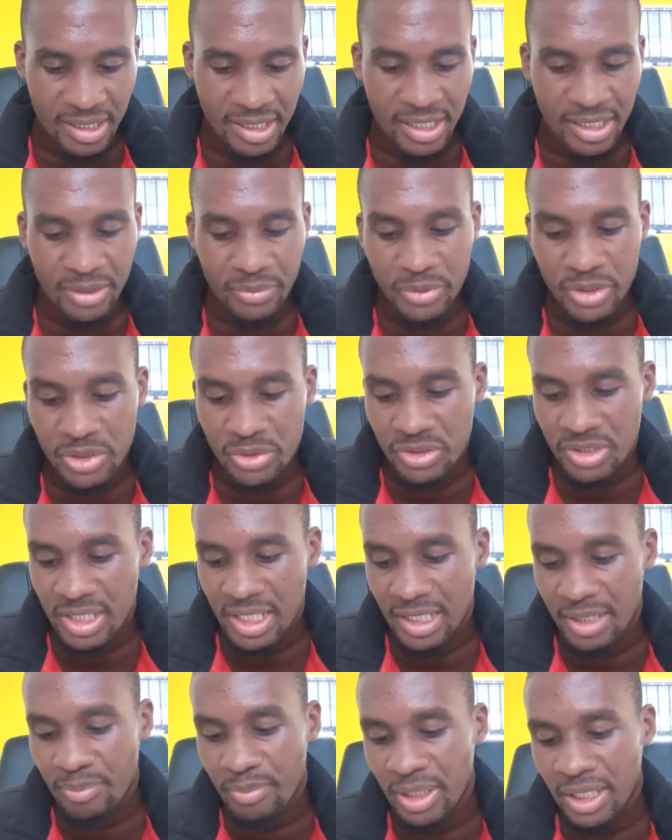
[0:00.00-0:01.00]
and we use the
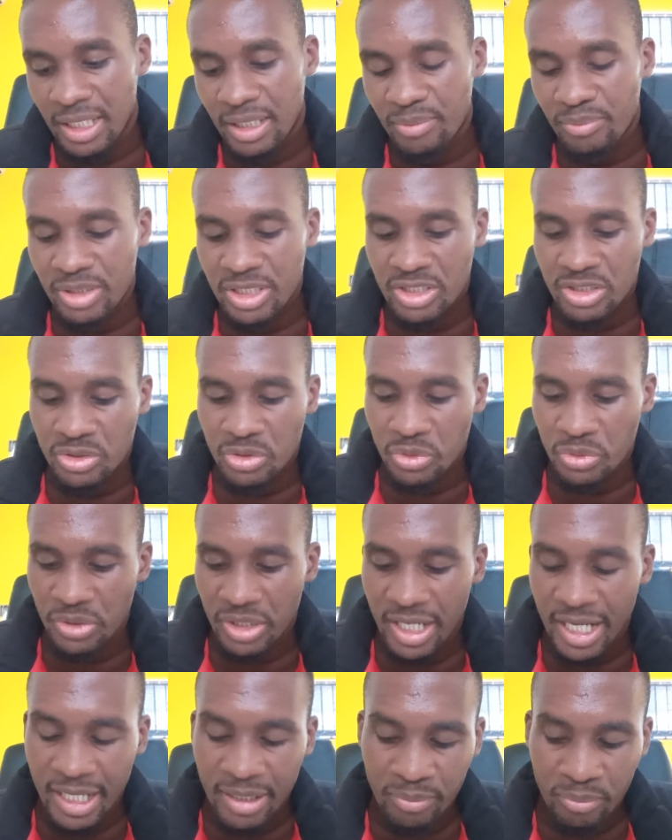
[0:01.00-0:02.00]
label elements to
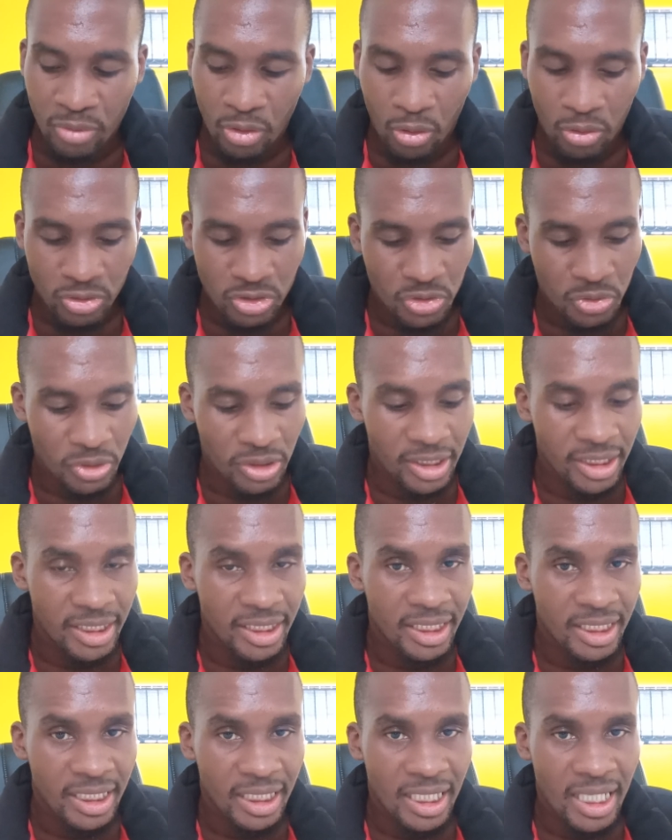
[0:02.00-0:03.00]
name or to link